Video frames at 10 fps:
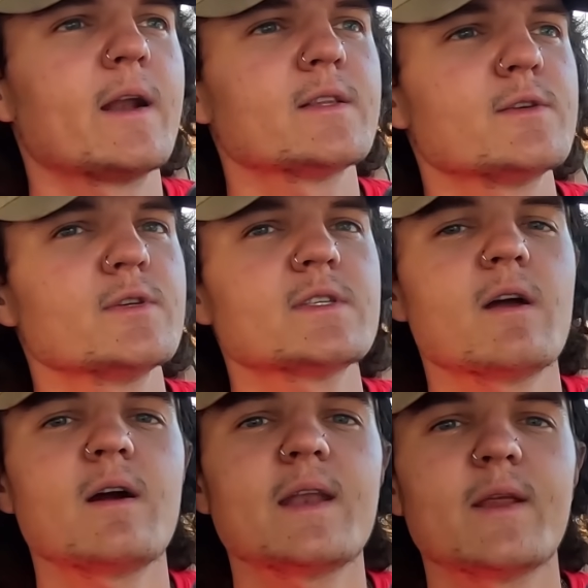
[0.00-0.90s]
down in
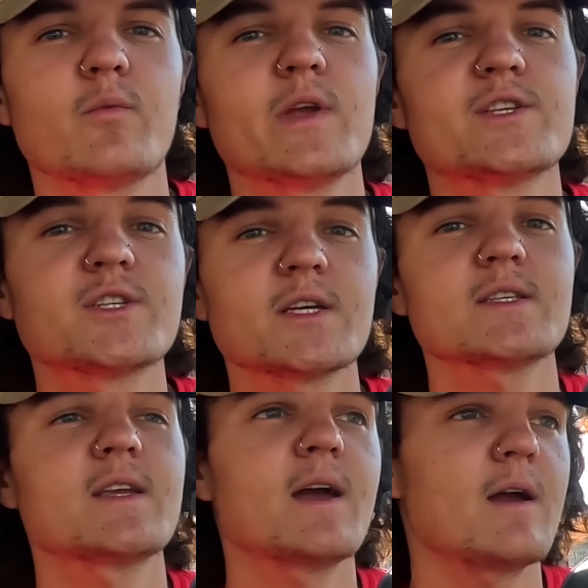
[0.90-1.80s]
Tucson, and we
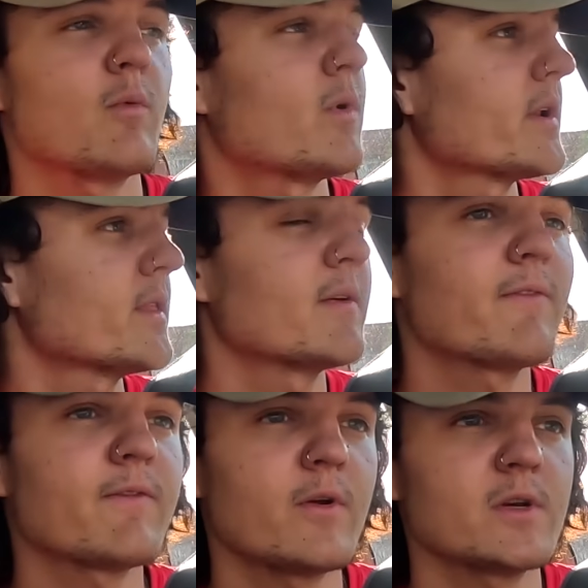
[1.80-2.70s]
just got one of the
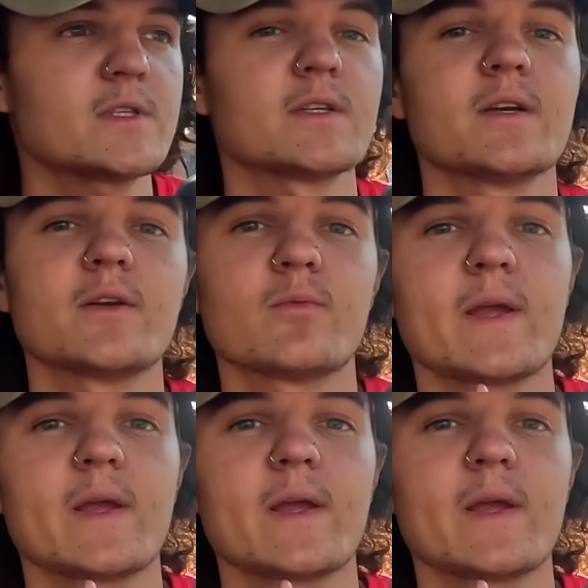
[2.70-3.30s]
first good